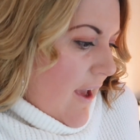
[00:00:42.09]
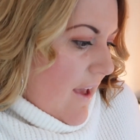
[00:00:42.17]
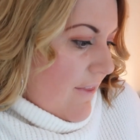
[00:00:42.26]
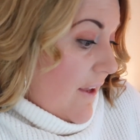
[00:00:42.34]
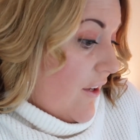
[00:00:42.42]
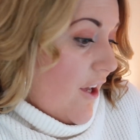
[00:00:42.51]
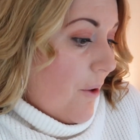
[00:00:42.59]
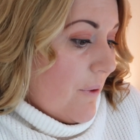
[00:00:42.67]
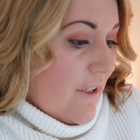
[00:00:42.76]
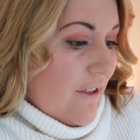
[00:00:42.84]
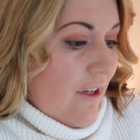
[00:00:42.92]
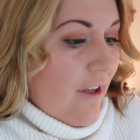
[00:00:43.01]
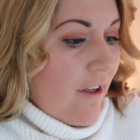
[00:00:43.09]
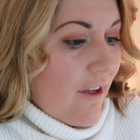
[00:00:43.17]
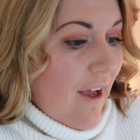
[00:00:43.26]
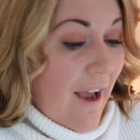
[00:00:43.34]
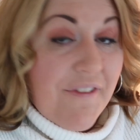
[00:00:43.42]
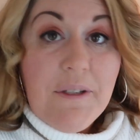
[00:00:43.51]
and then go and
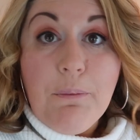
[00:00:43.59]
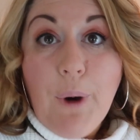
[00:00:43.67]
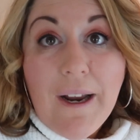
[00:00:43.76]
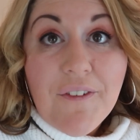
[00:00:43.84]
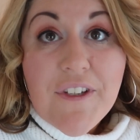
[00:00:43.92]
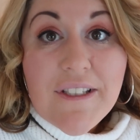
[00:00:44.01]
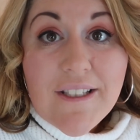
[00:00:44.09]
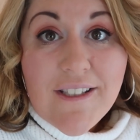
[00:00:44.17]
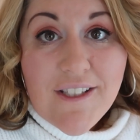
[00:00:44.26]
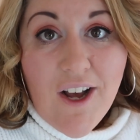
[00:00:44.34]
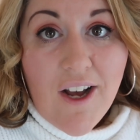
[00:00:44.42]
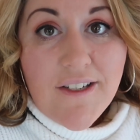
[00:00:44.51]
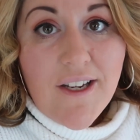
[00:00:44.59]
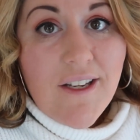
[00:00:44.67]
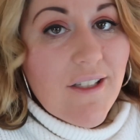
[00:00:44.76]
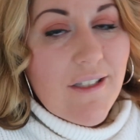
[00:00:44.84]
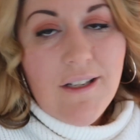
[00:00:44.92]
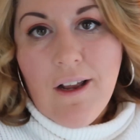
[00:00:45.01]
have some breakfast at
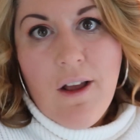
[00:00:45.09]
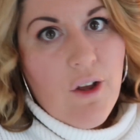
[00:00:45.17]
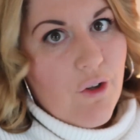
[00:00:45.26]
Stardust.